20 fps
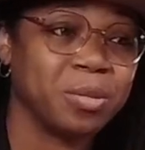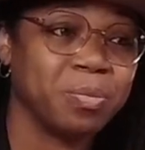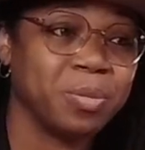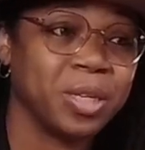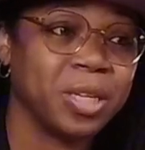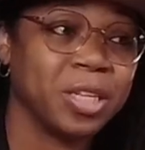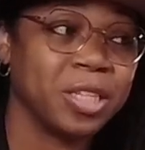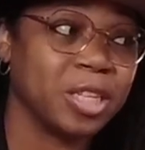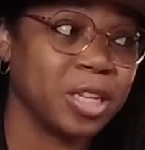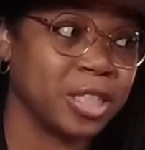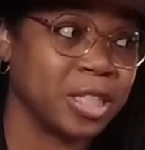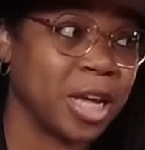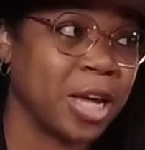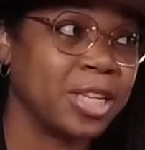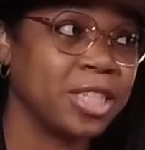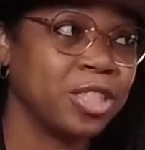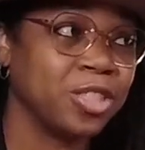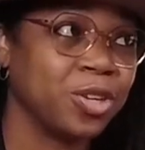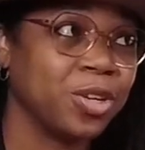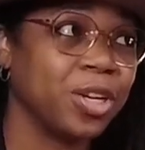Because as I
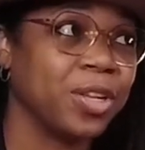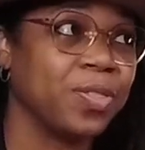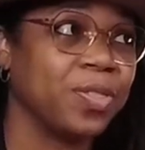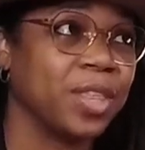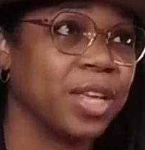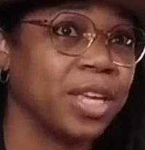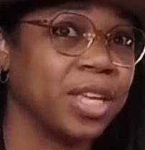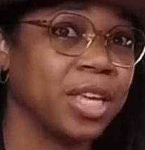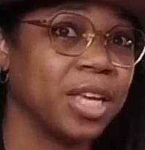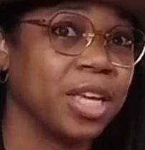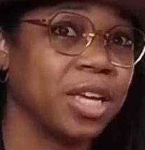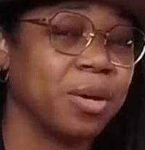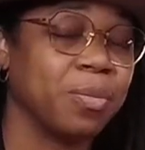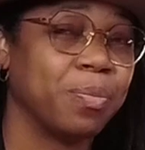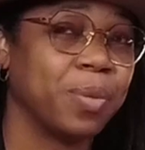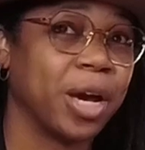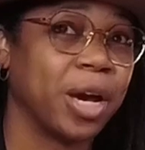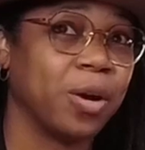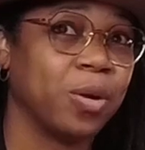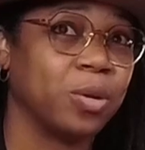started thinking
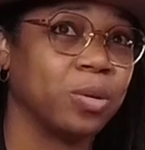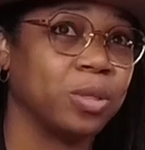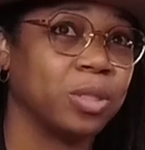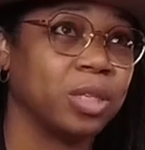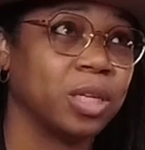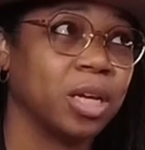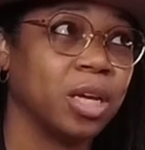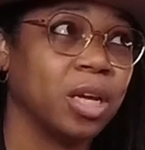about